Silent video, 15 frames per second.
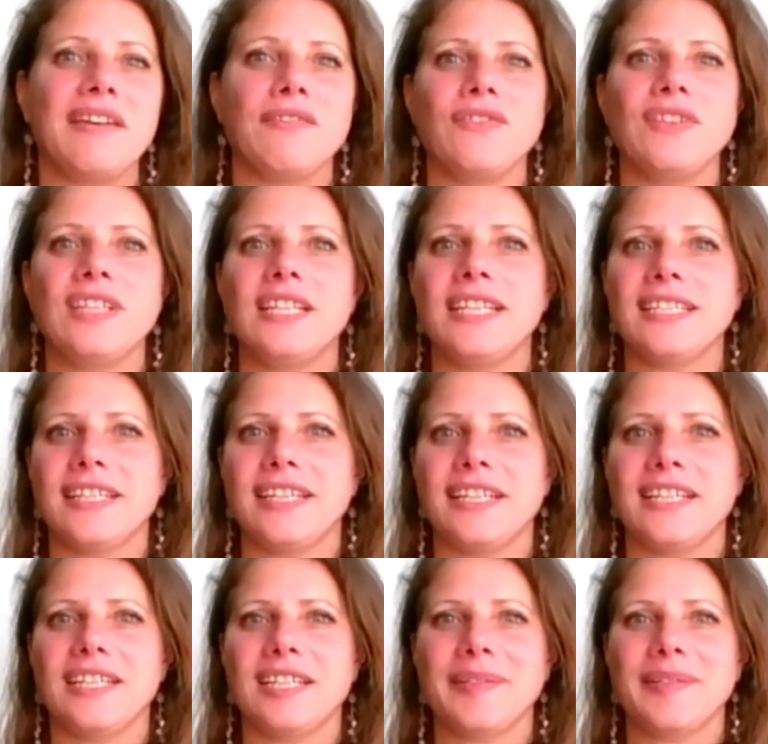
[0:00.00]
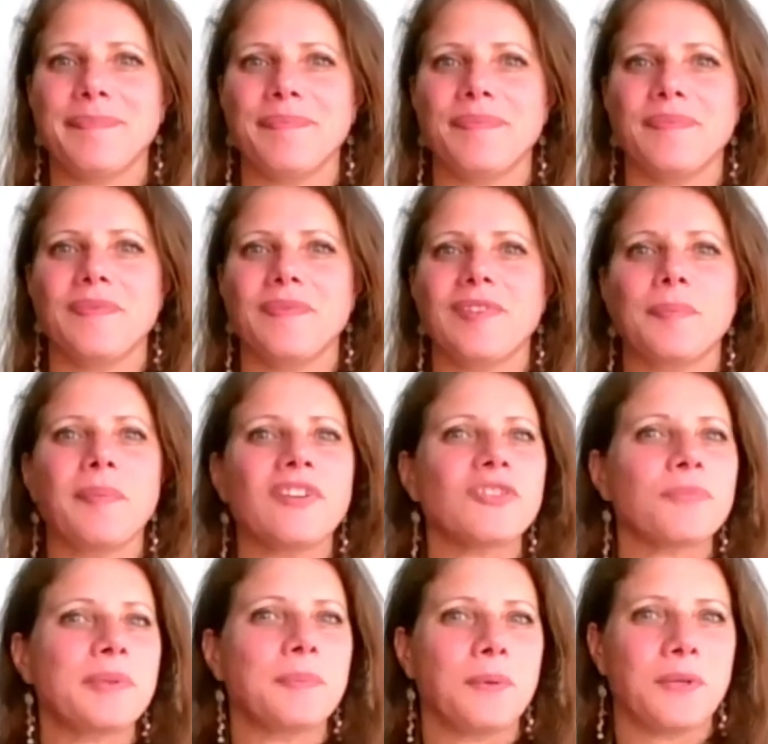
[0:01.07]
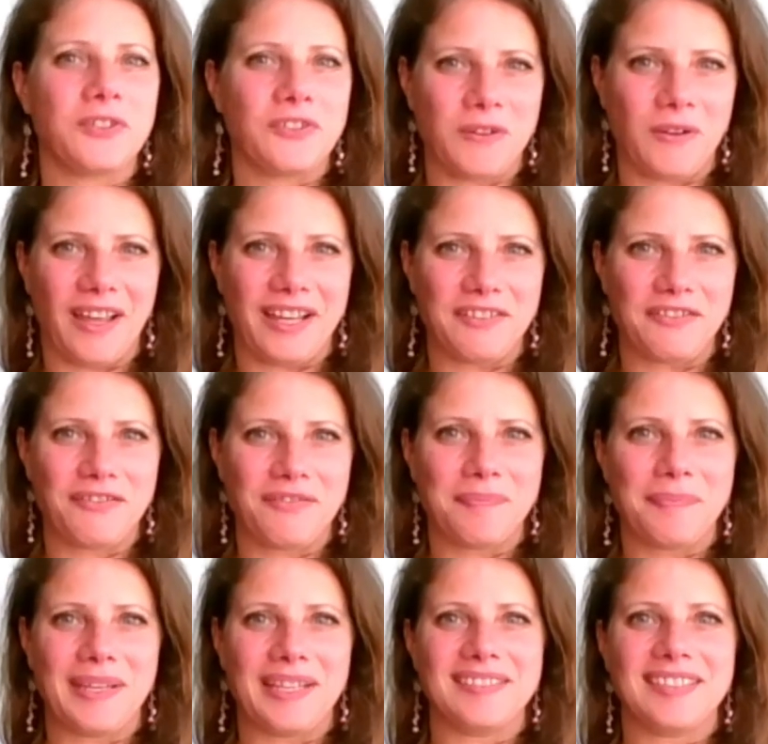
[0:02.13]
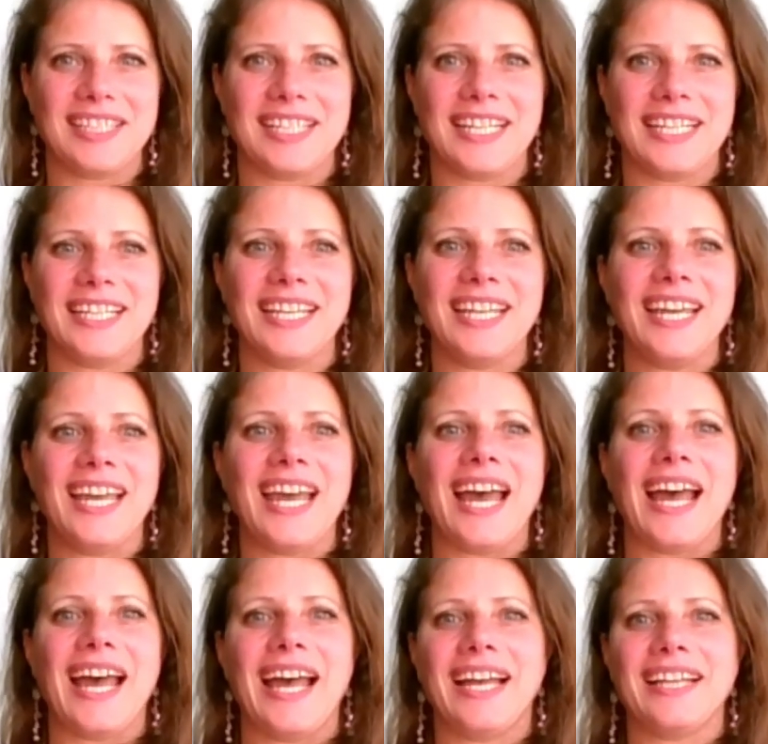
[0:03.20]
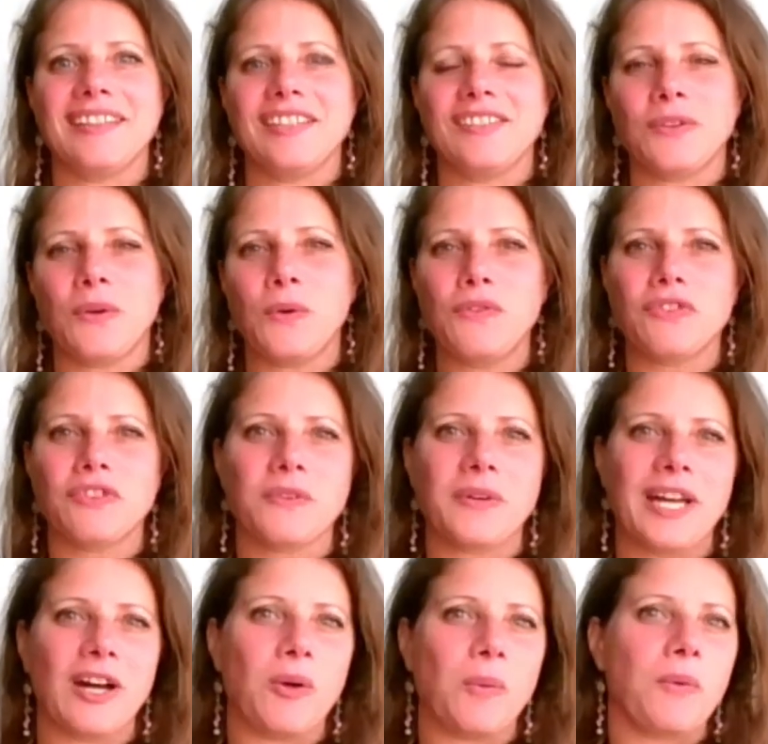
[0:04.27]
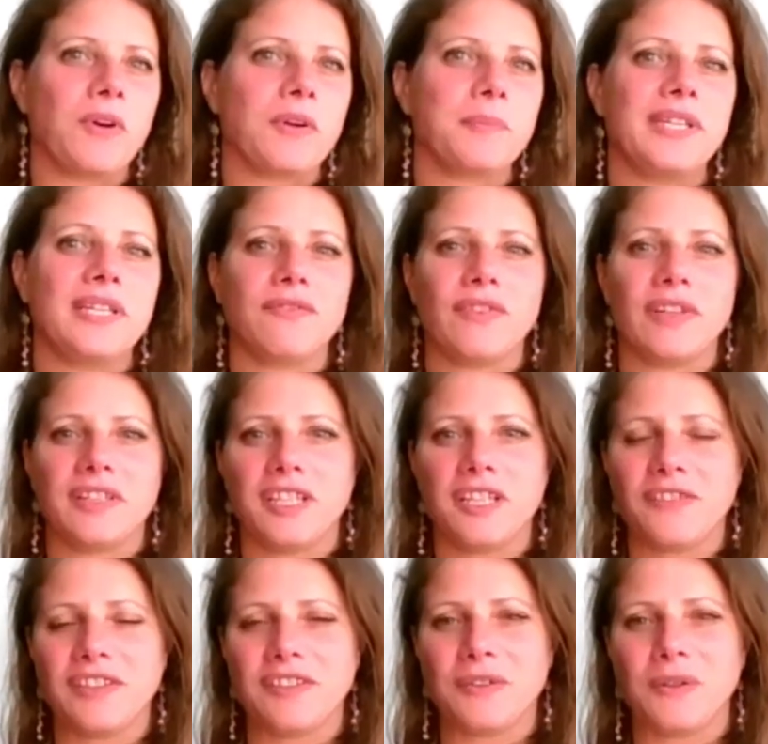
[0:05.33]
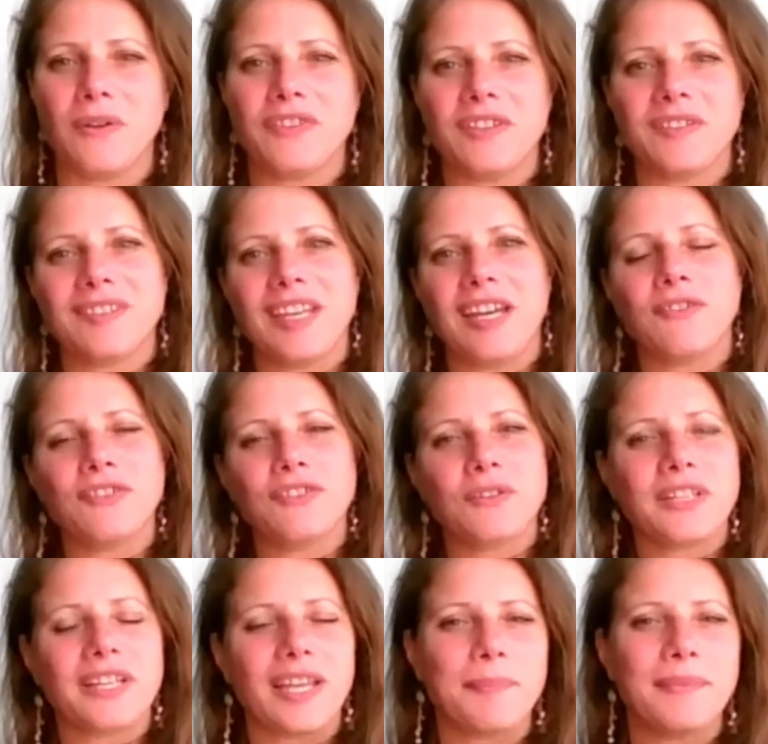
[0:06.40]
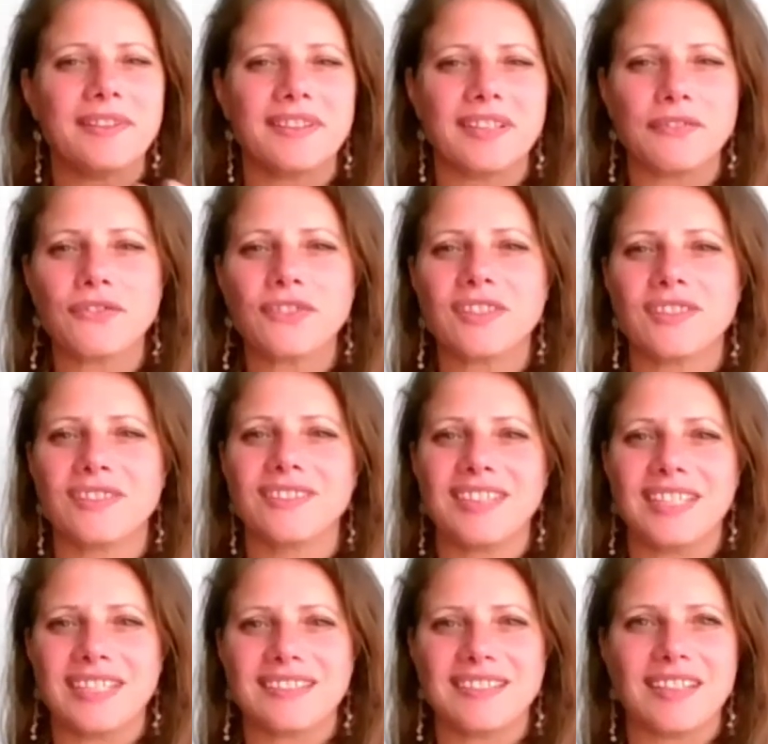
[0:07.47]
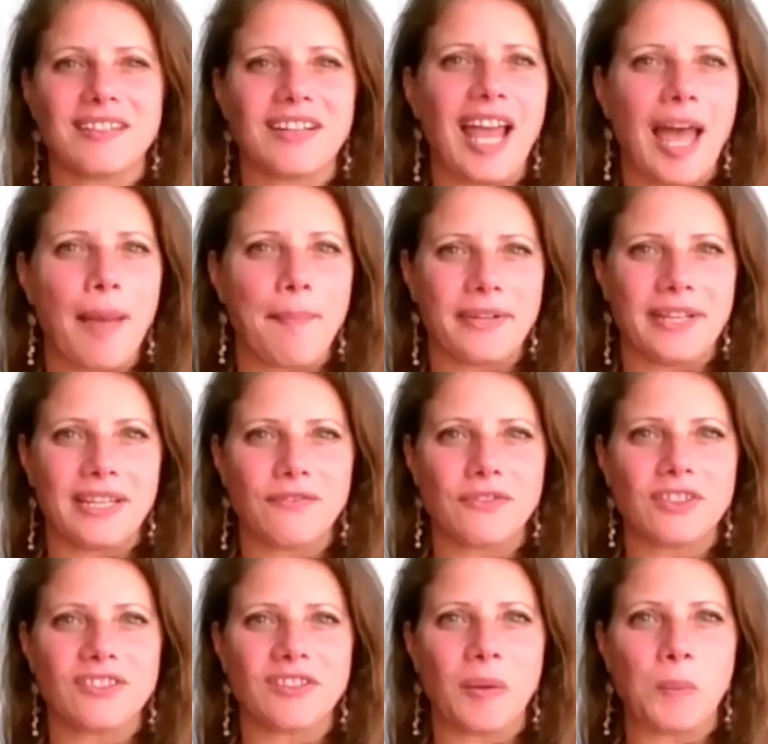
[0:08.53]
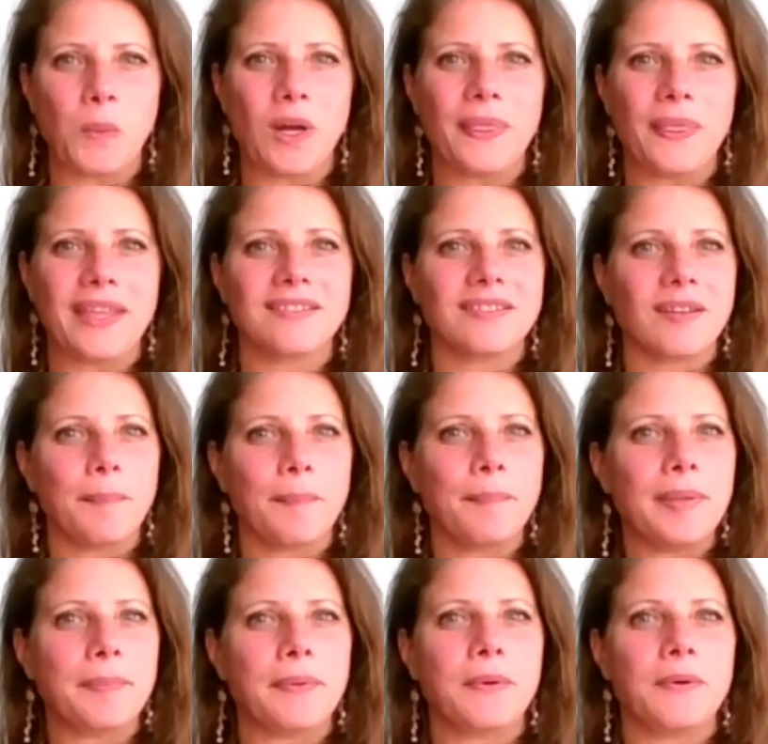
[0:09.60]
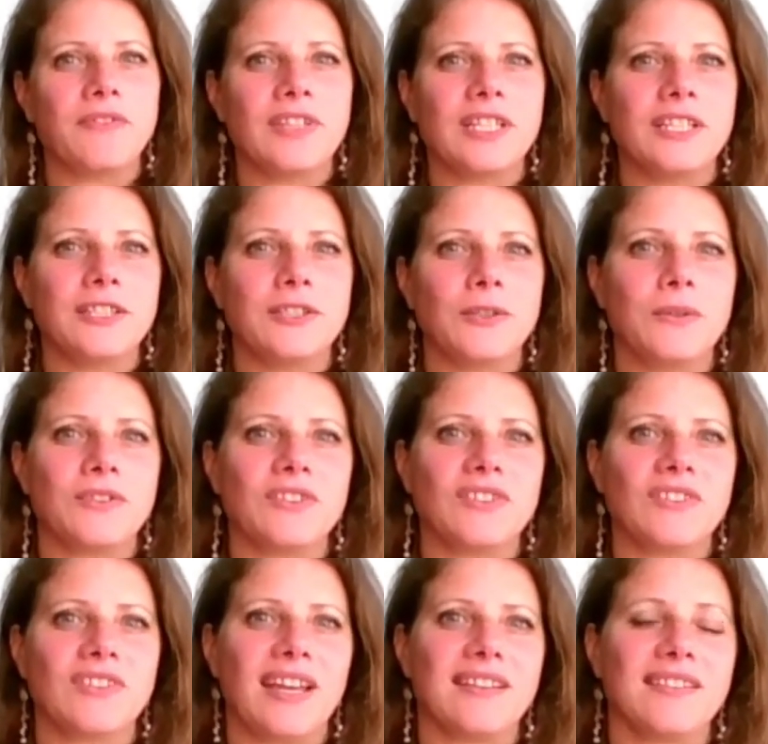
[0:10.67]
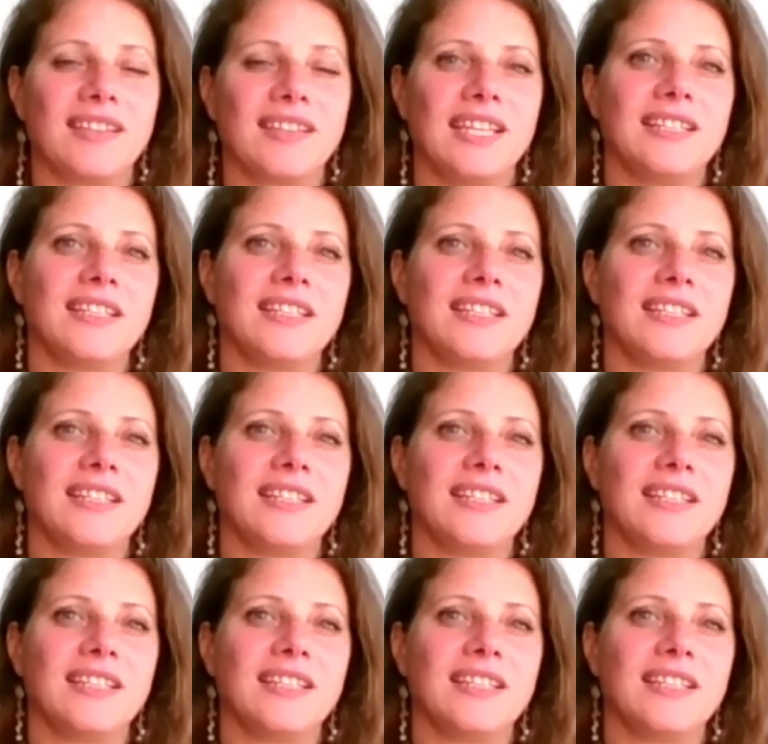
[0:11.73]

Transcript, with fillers: feeling there there must be more to life, basically, and this overwhelm or being very critical of themselves. So there can be different things that are happening for someone, and some people really notice that in